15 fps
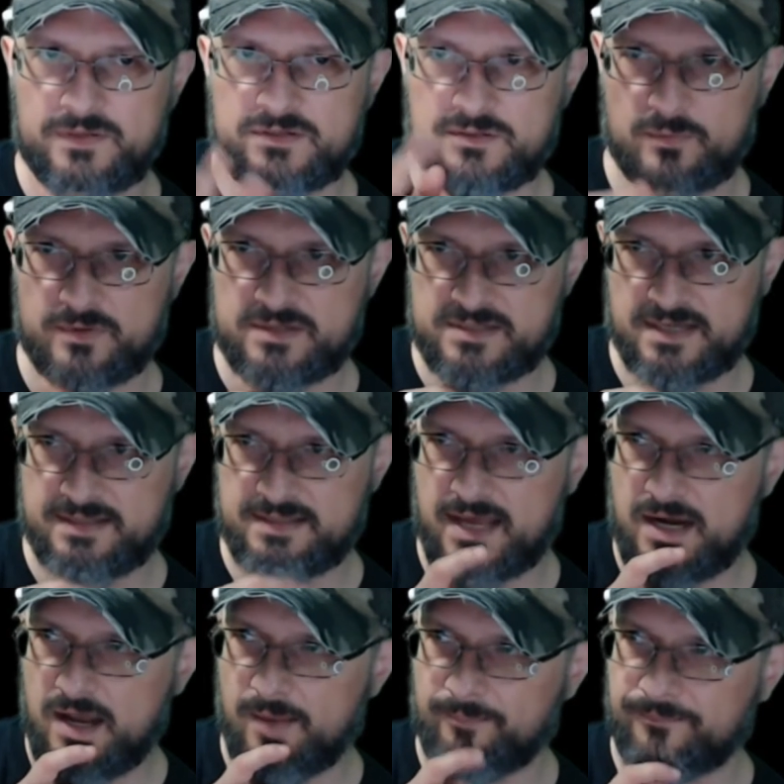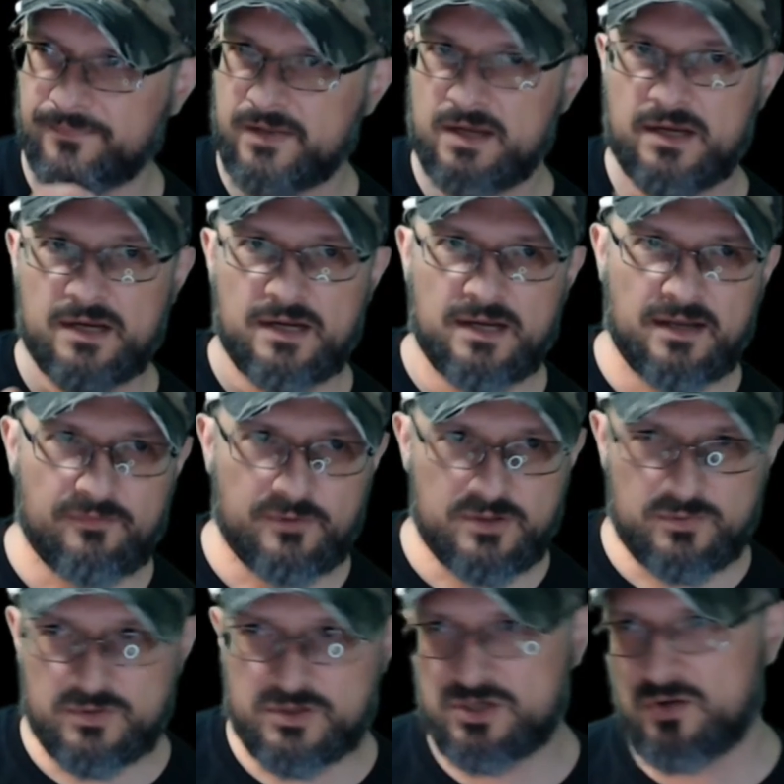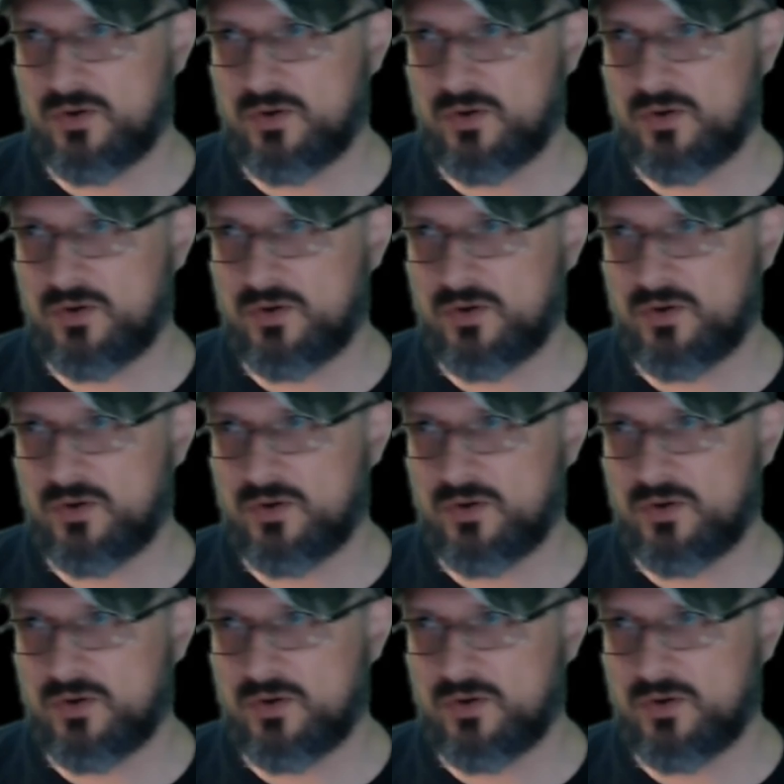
going to set that up. If we do a show IP